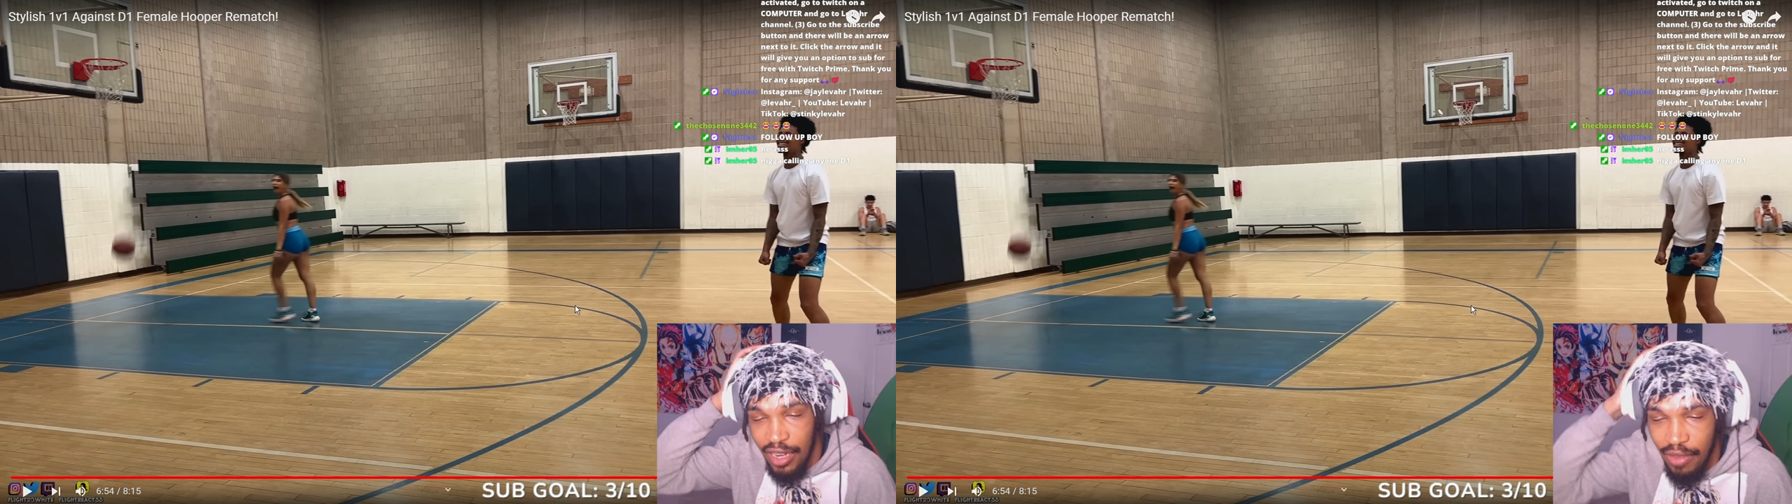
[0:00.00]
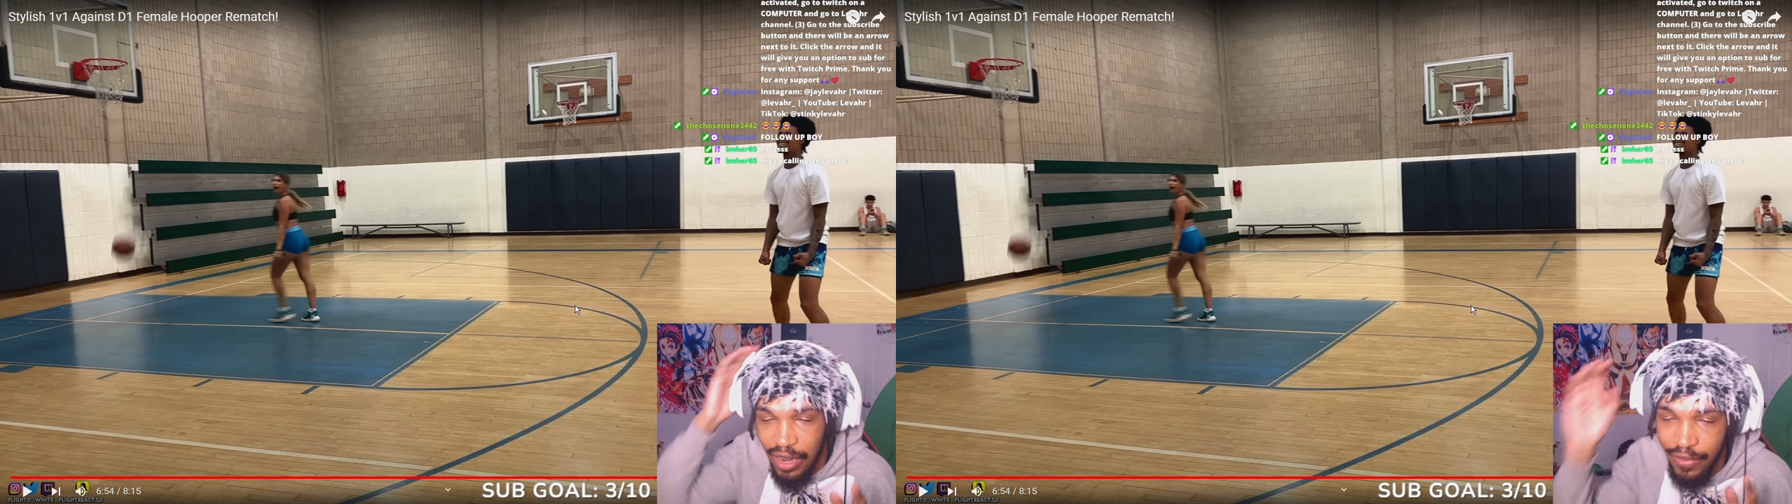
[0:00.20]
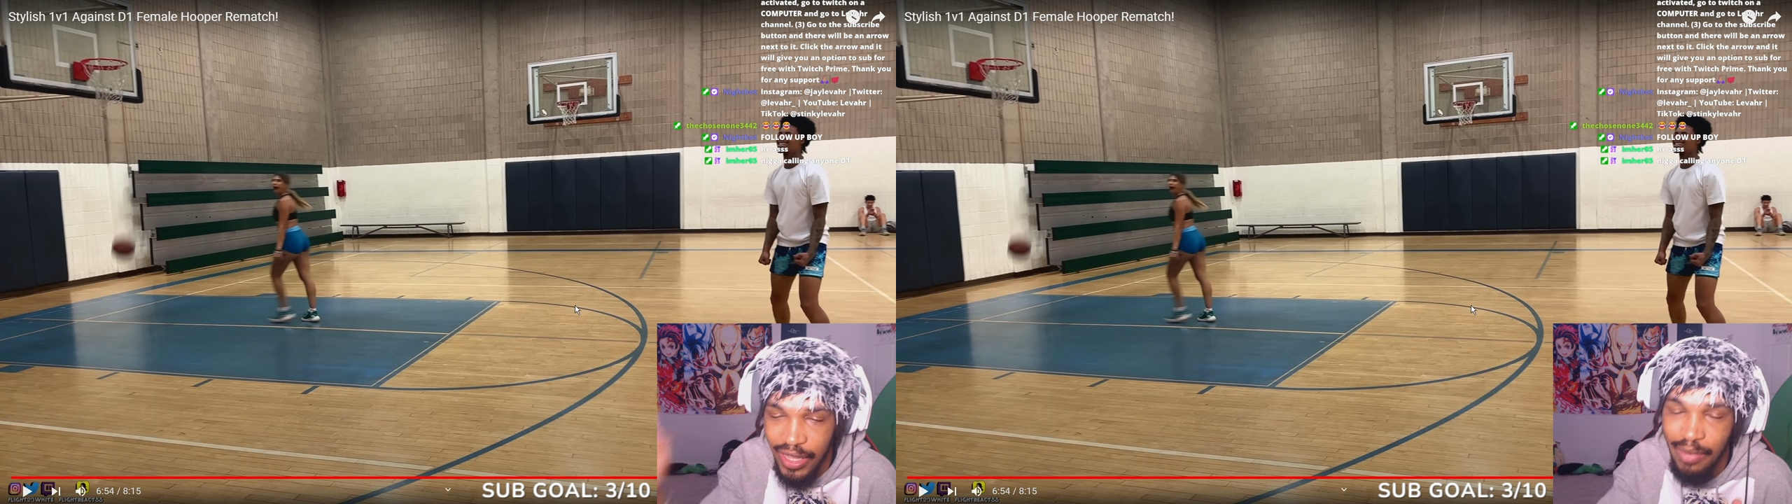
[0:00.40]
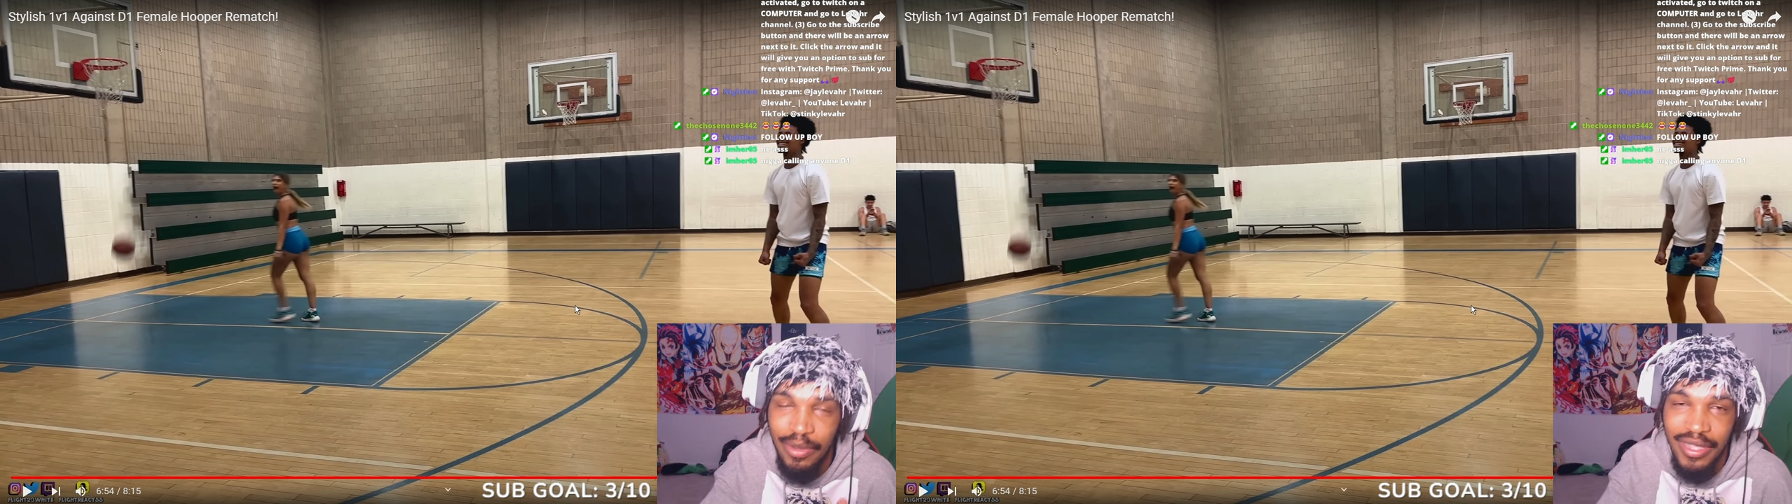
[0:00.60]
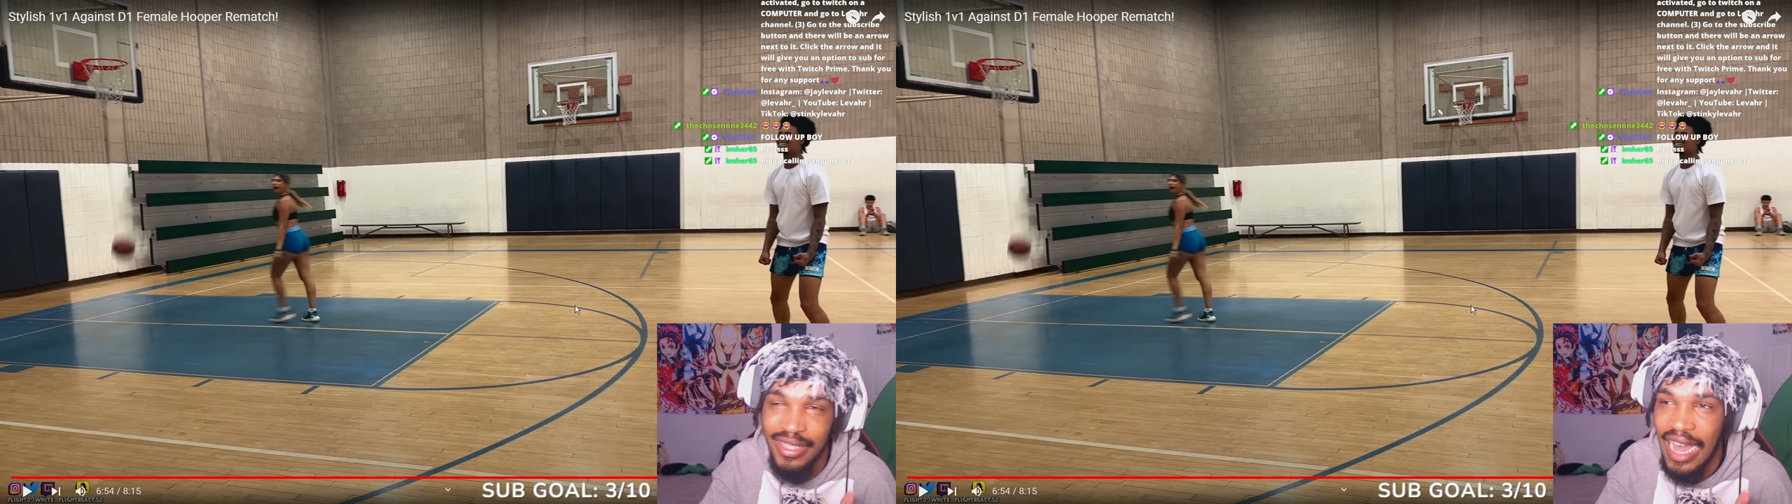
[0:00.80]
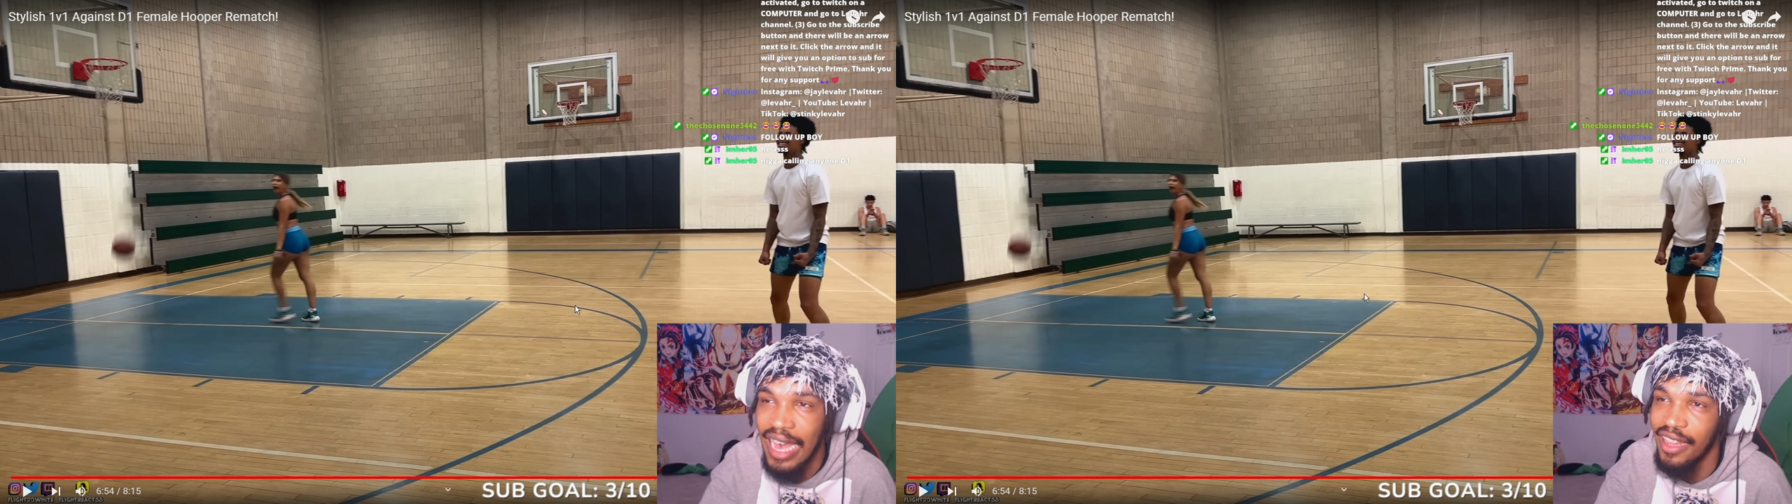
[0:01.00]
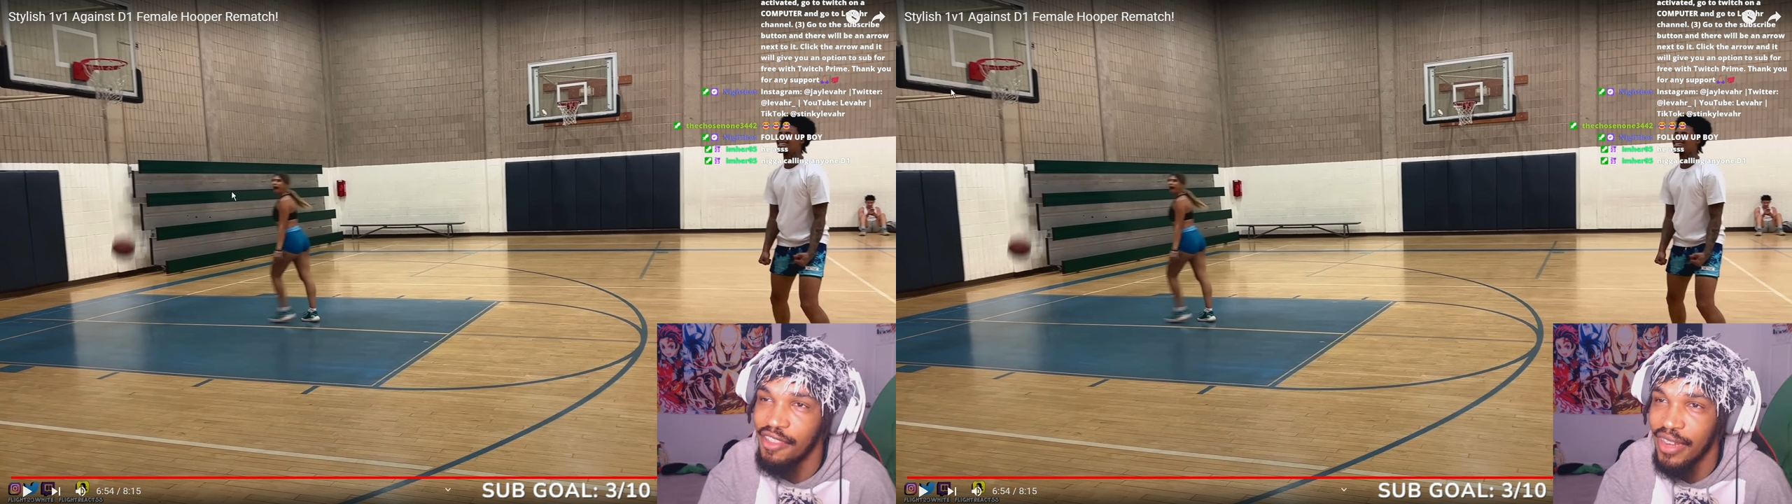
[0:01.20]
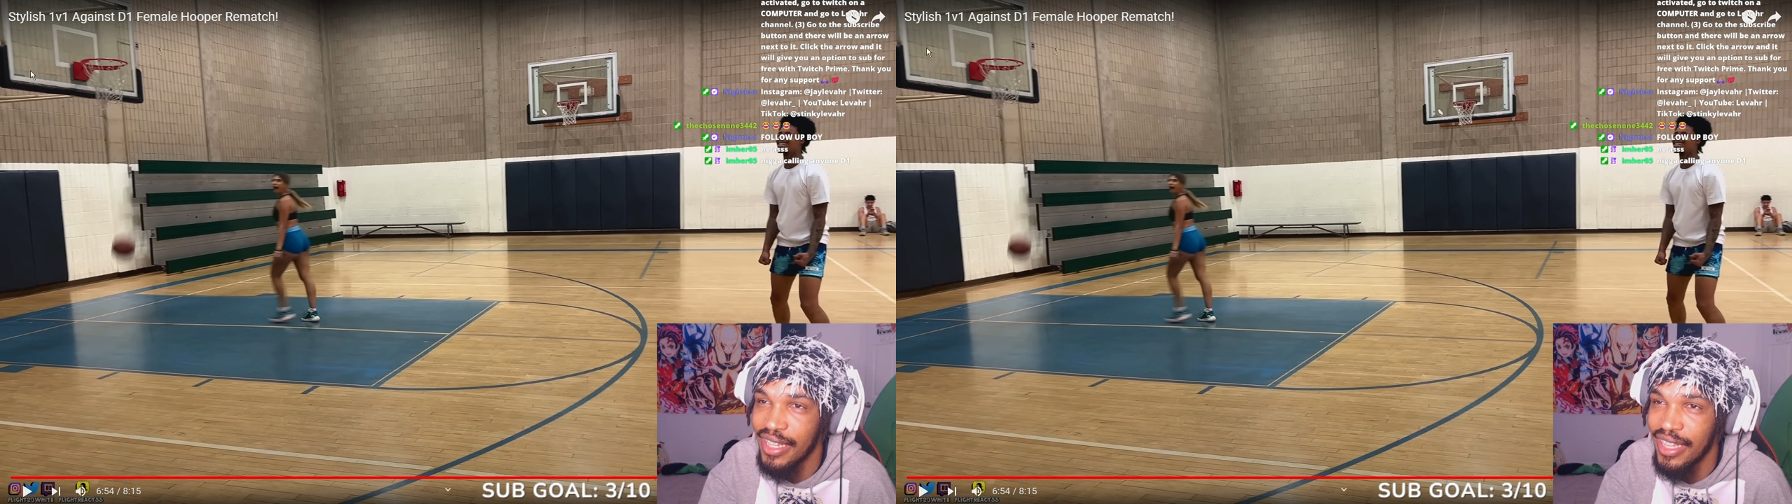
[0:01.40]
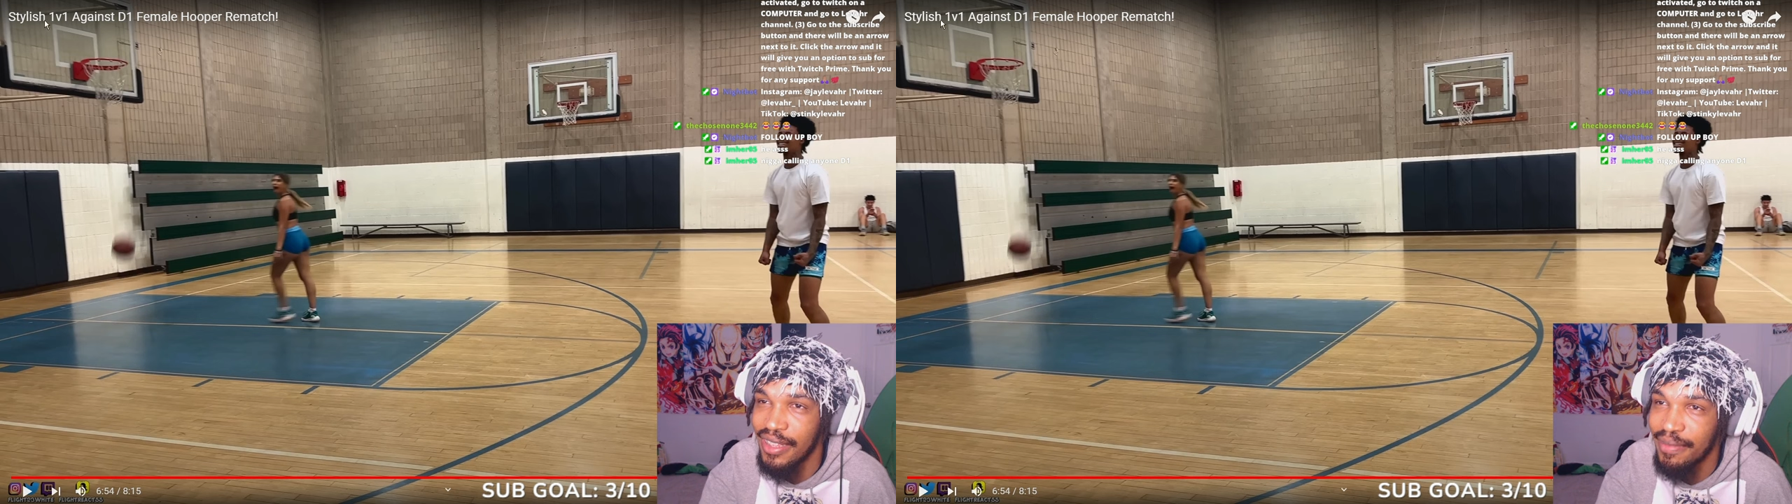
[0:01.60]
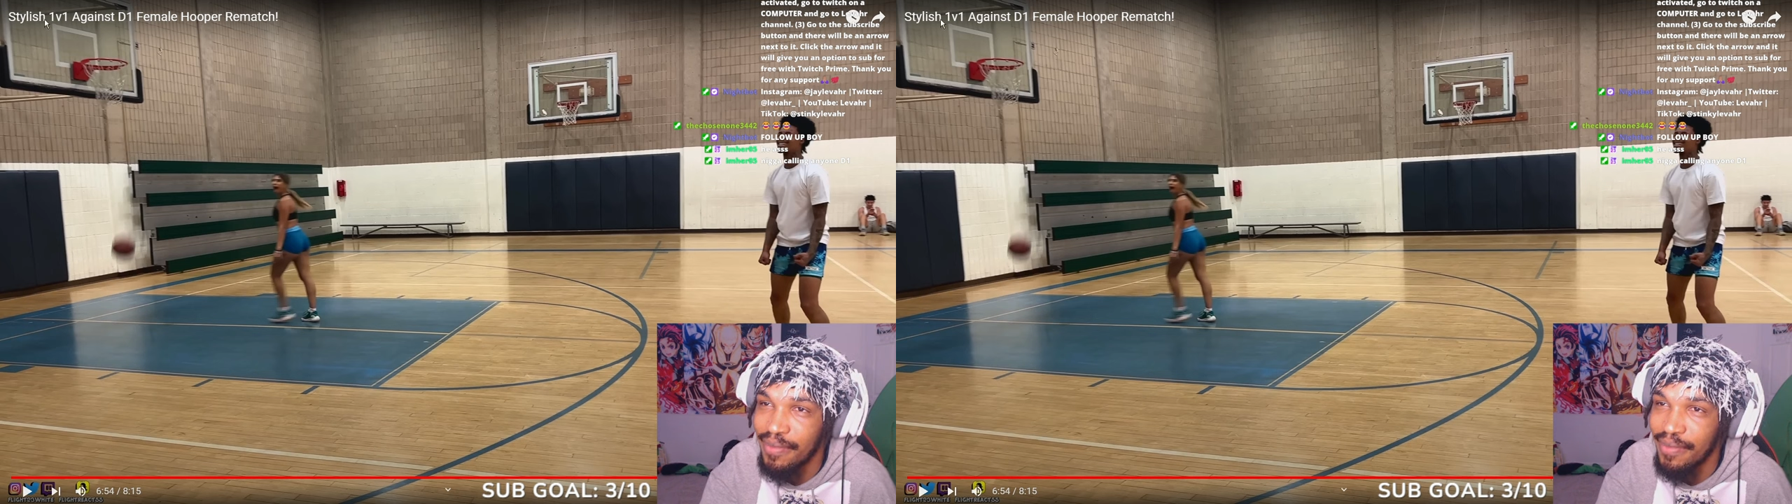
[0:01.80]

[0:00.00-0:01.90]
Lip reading: Why the fuck you put stylish right there?